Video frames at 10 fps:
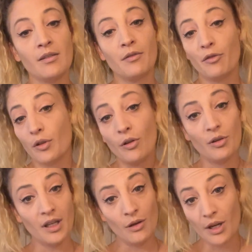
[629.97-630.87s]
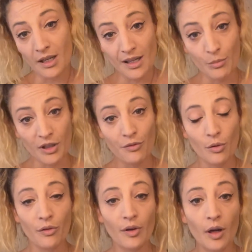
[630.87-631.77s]
For the honey, you can keep it for a
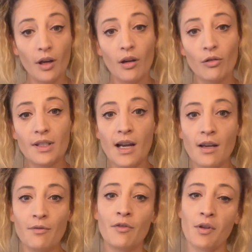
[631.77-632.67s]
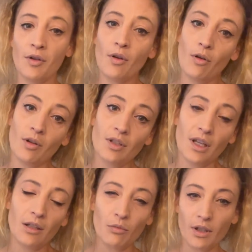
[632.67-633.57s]
very long time. For the hot,
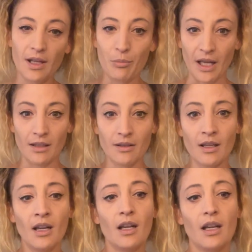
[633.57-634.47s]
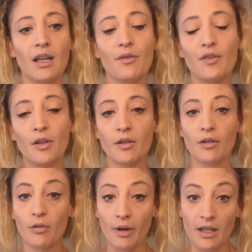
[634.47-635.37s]
it will depend if the
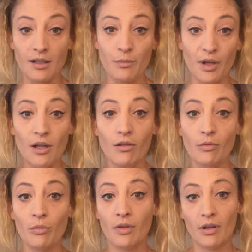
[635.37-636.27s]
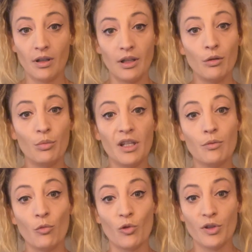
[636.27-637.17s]
grains become a little bit
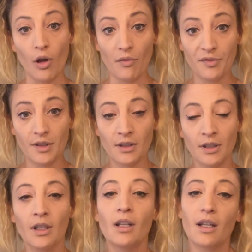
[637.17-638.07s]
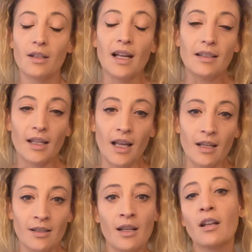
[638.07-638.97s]
more soft. In that
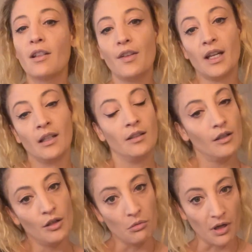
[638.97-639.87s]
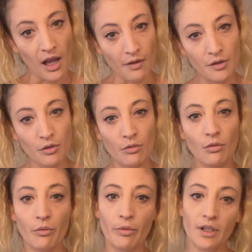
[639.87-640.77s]
case, then you will have to
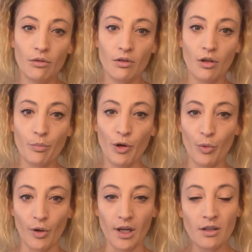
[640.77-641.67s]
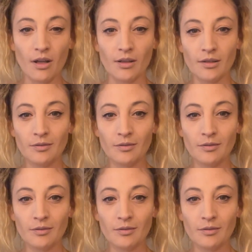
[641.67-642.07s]
redo your preparation.